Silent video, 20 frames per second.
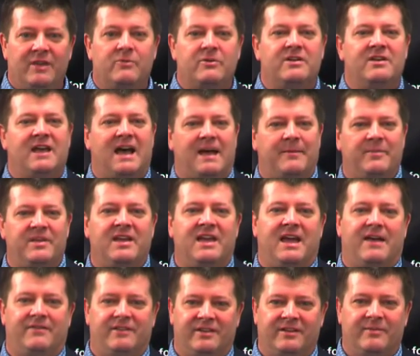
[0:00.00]
it would not be
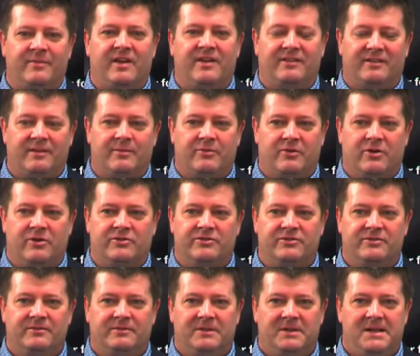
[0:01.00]
evidence-based
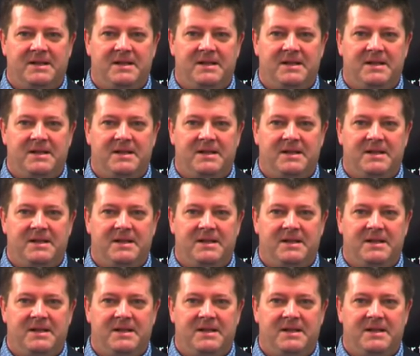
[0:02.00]
approach.